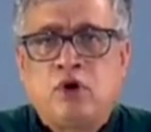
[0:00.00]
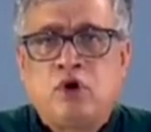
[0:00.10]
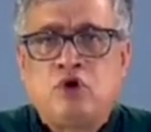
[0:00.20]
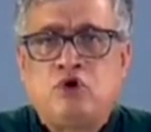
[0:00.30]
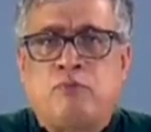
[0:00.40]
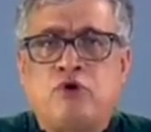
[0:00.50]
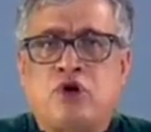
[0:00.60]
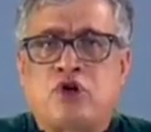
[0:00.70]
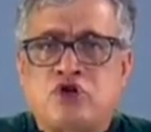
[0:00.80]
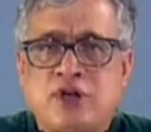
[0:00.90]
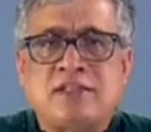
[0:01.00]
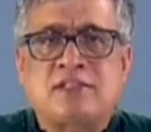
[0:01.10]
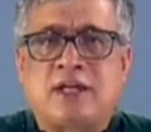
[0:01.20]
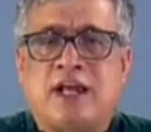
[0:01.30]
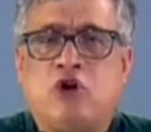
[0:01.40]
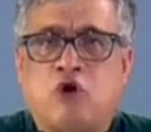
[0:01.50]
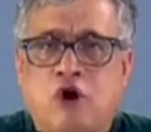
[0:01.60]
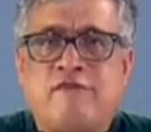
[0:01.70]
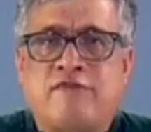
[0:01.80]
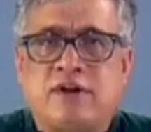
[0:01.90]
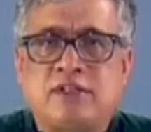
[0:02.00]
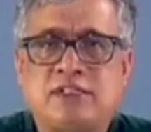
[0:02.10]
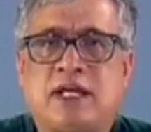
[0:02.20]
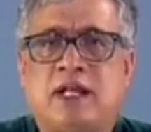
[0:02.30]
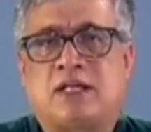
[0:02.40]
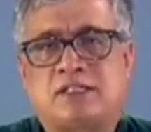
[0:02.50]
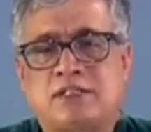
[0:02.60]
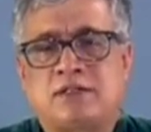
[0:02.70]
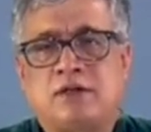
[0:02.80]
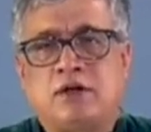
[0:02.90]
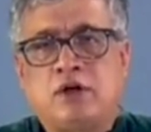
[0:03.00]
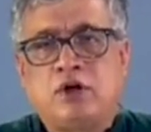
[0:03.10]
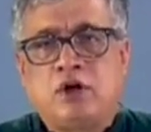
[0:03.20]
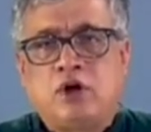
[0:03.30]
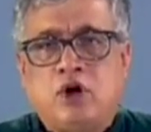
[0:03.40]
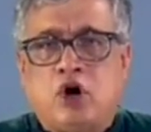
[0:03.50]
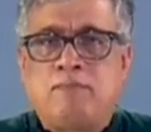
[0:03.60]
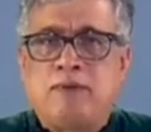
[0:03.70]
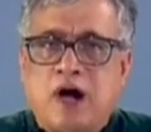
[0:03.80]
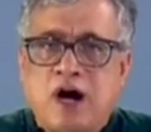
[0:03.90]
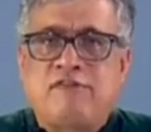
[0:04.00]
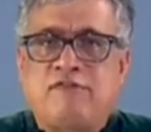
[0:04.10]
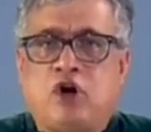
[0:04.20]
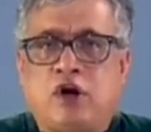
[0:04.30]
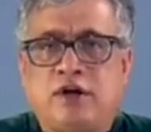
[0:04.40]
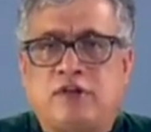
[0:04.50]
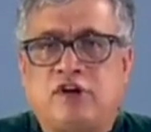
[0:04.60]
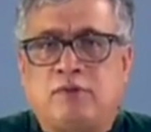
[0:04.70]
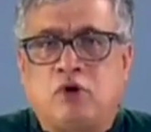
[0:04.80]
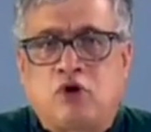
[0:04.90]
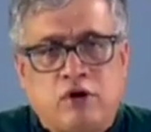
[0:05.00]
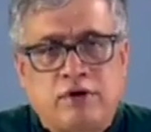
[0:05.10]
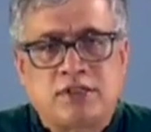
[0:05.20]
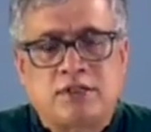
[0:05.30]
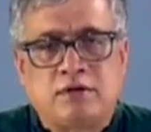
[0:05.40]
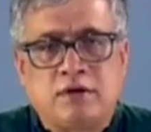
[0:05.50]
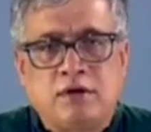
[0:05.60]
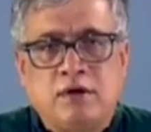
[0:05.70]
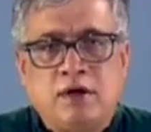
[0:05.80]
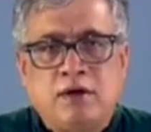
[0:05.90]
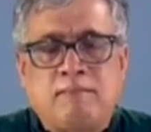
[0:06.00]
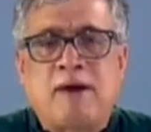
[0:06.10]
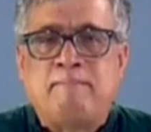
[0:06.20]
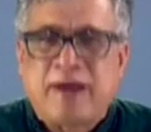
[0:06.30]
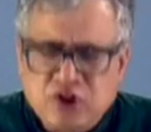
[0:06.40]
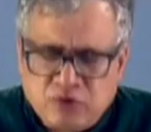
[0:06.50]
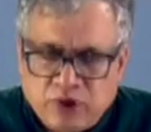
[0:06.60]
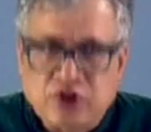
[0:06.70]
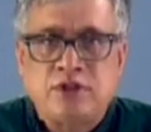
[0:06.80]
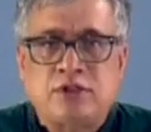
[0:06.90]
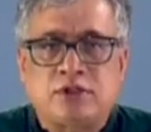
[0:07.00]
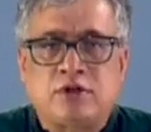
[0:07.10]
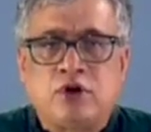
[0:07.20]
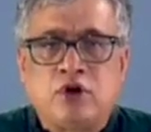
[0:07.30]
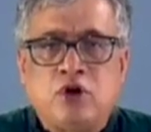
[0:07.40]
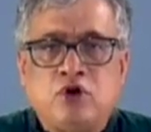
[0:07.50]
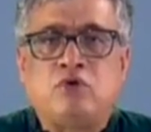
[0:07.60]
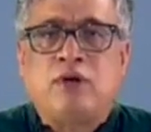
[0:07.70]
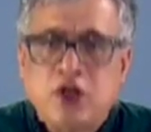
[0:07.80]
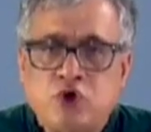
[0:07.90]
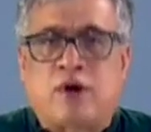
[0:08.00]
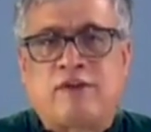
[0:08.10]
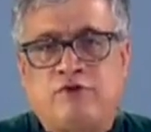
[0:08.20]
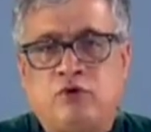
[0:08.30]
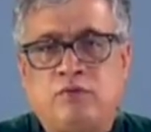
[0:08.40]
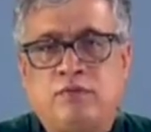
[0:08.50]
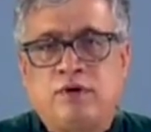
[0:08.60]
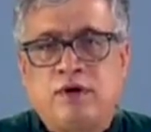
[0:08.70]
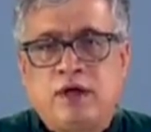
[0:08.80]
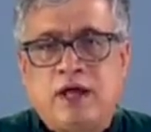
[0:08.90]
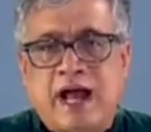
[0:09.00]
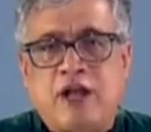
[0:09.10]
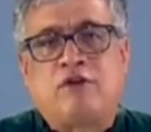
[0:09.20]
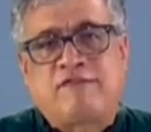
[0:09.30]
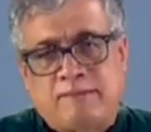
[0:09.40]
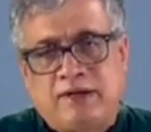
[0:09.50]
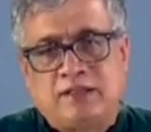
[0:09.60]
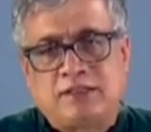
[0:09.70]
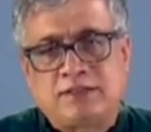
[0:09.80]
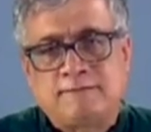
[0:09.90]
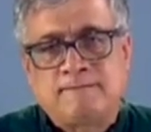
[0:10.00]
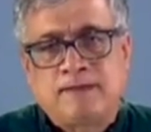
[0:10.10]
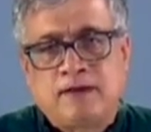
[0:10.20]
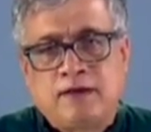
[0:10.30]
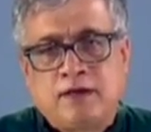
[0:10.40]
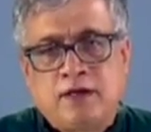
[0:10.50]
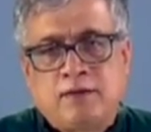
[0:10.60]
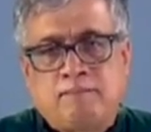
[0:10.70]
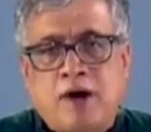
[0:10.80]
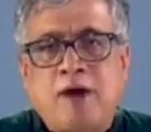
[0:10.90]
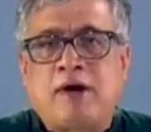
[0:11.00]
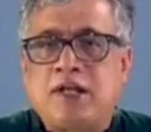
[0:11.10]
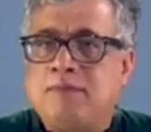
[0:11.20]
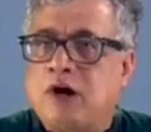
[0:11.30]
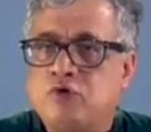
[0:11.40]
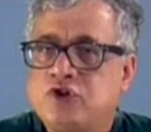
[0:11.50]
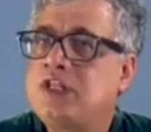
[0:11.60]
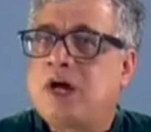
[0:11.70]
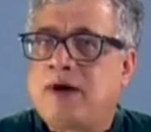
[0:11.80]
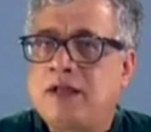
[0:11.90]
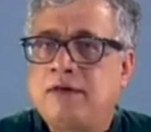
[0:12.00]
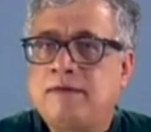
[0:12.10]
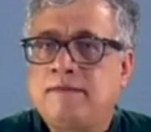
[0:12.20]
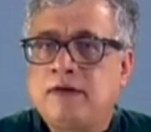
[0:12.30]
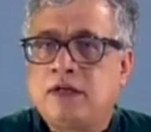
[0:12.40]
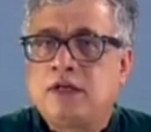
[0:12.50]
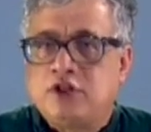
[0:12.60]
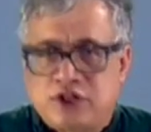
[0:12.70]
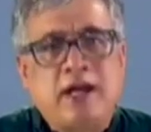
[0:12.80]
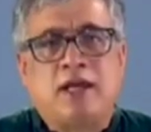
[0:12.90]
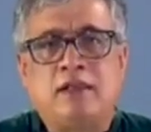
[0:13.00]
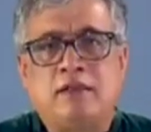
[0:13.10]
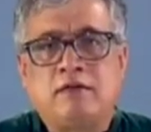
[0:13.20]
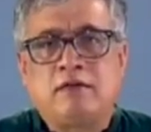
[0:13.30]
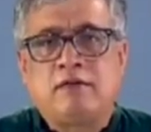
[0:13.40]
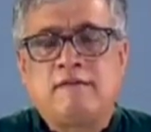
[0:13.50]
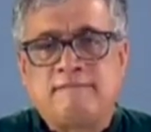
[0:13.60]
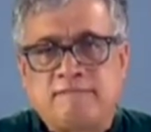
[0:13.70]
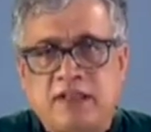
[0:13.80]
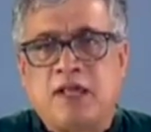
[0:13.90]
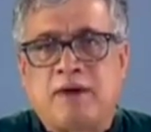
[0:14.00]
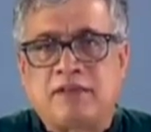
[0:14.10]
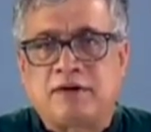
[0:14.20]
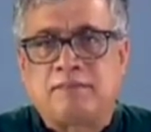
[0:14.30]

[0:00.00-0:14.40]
to put your trust and your confidence in us. On behalf of the All India Trinamool Congress, my best wishes to each one of you and your families. Mahamati Manus Jindabad, Jai Hind, Vande Mataram.